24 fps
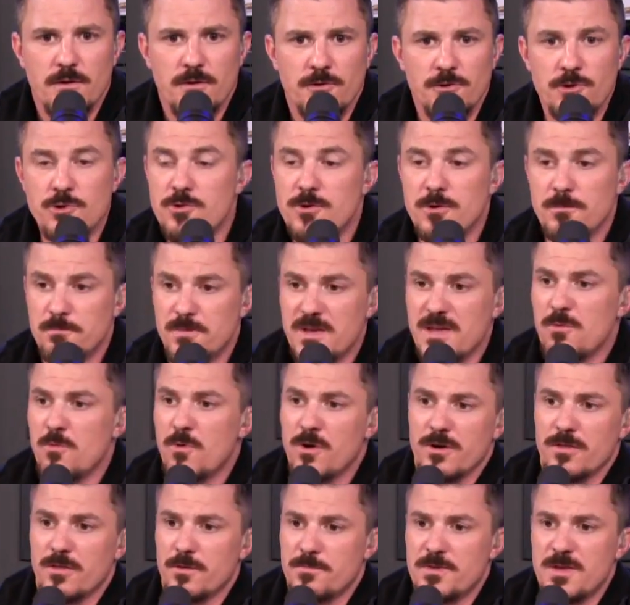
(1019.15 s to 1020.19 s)
You can be
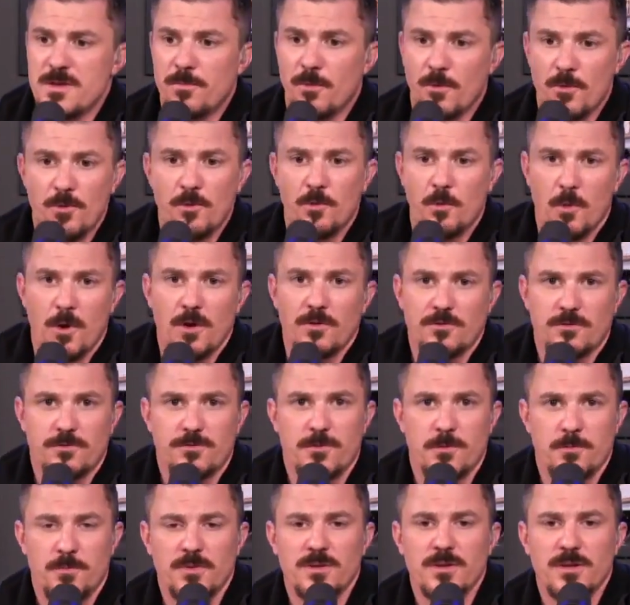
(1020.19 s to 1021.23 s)
one of the people who runs
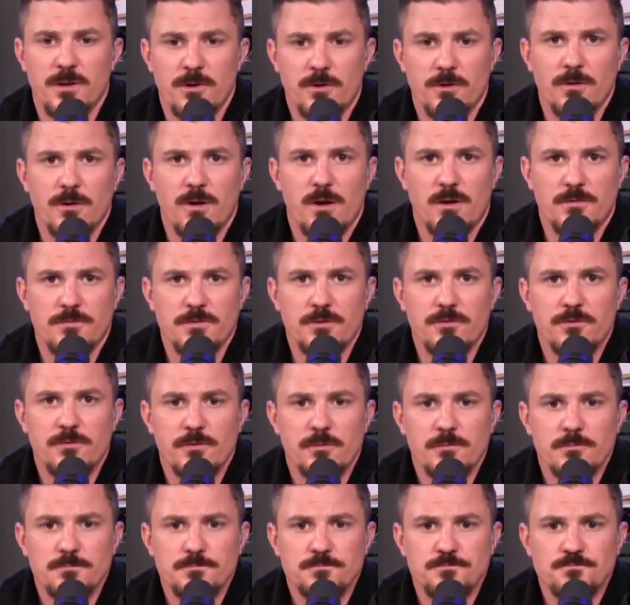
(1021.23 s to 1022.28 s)
for political office.
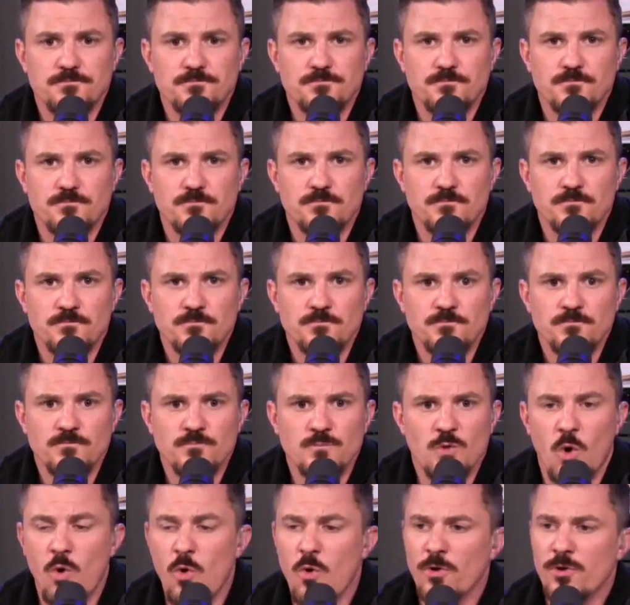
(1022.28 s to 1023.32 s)

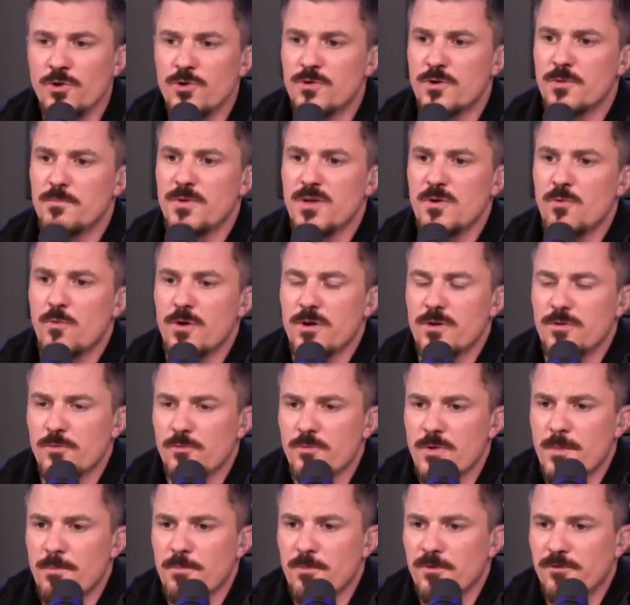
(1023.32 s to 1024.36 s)
Or you can be one of the
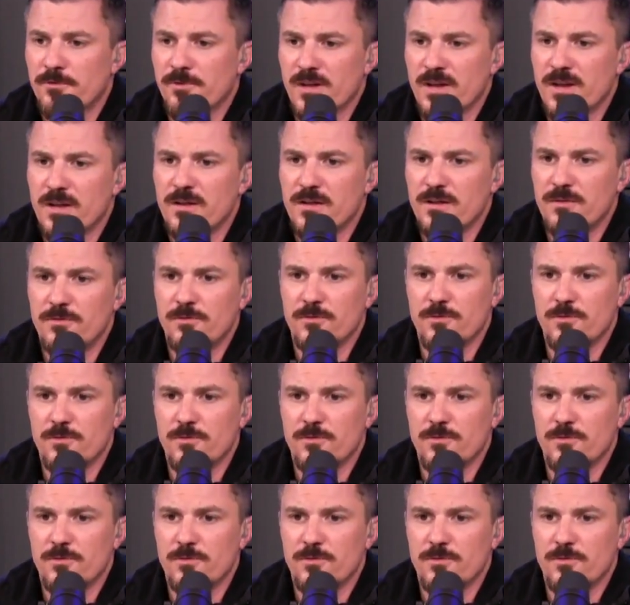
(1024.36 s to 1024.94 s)
representatives